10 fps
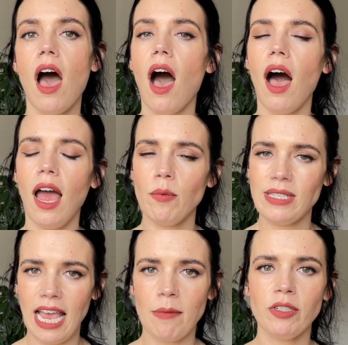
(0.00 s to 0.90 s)
I was
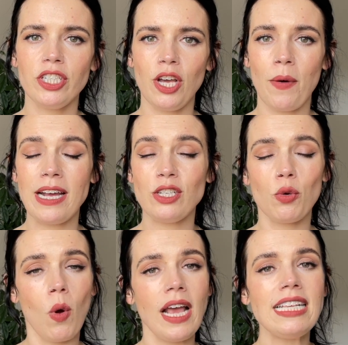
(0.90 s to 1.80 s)
able to go out
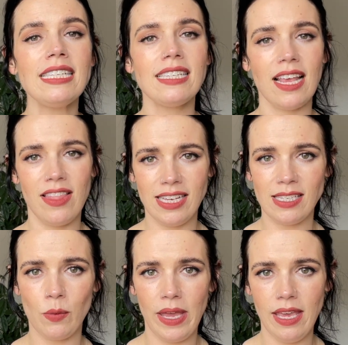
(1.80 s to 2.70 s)
twice
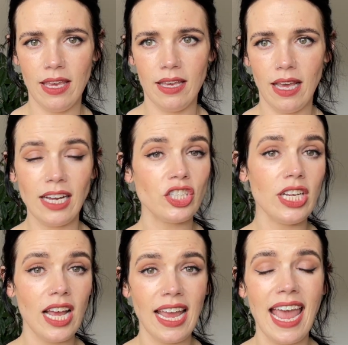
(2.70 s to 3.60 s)
this week.
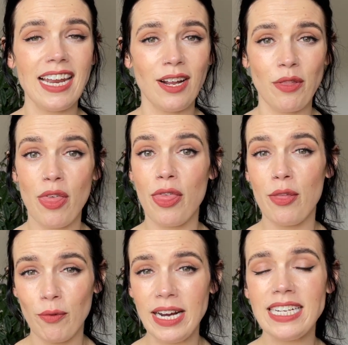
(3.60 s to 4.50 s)
Actually, I ate out
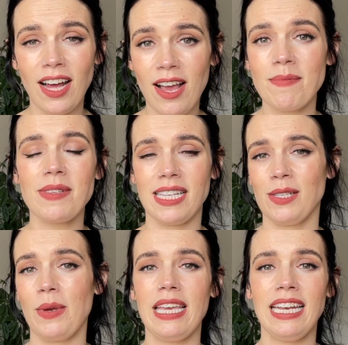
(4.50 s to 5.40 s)
three times this
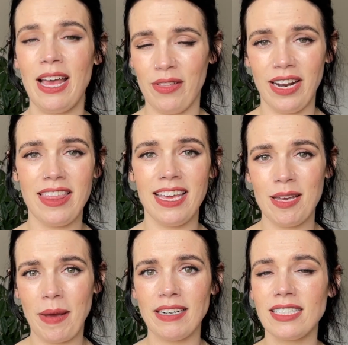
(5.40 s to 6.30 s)
week now that I think
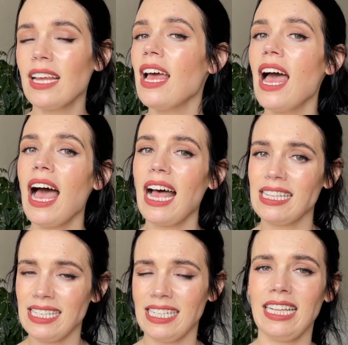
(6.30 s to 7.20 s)
about it,
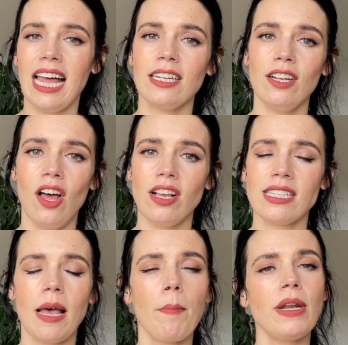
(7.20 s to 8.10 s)
and still had a
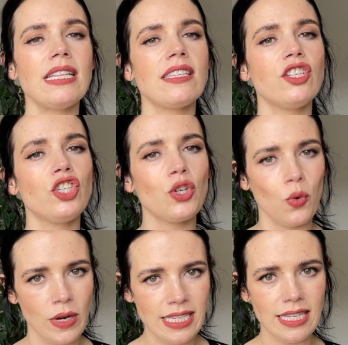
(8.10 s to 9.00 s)
loss. But it's the
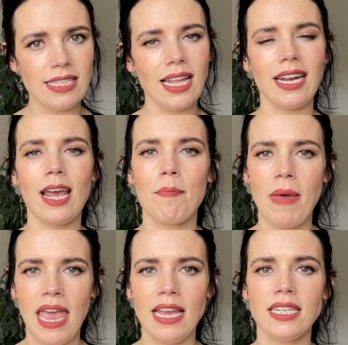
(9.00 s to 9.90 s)
choices that I
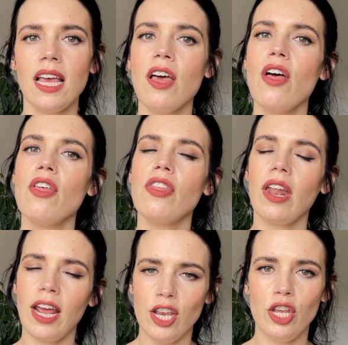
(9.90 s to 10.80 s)
made that
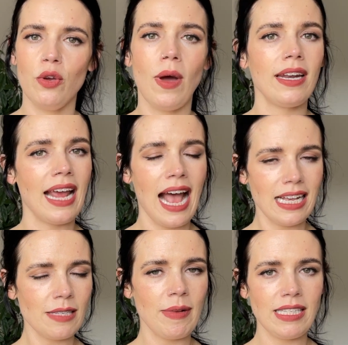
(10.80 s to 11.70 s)
I knew, and I
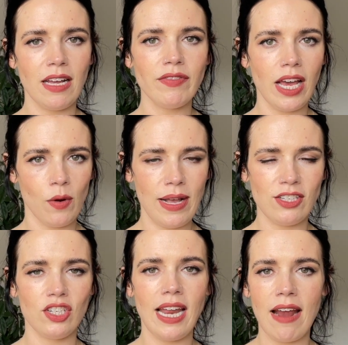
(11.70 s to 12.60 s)
asked myself that
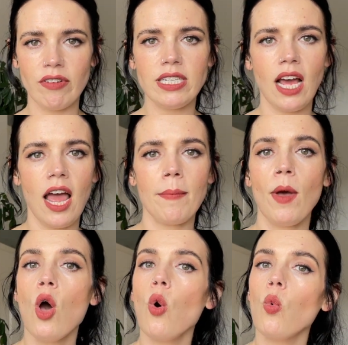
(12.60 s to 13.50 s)
question every time,
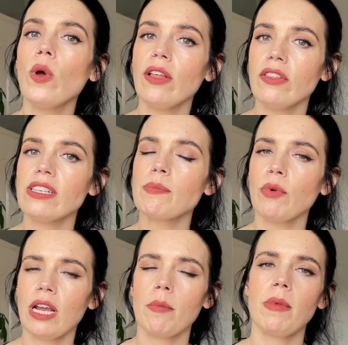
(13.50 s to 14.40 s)
will this
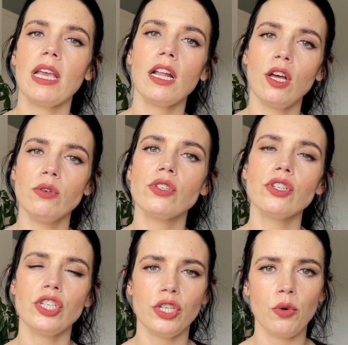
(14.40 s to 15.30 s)
bring me closer
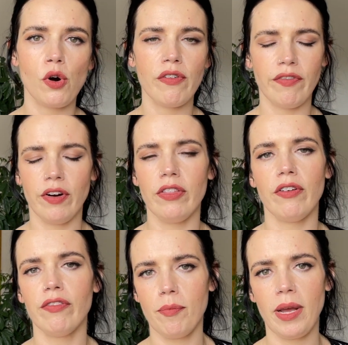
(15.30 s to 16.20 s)
to or further
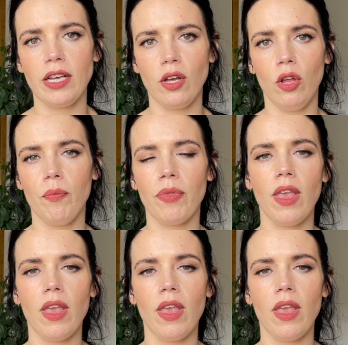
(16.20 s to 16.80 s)
from my goal?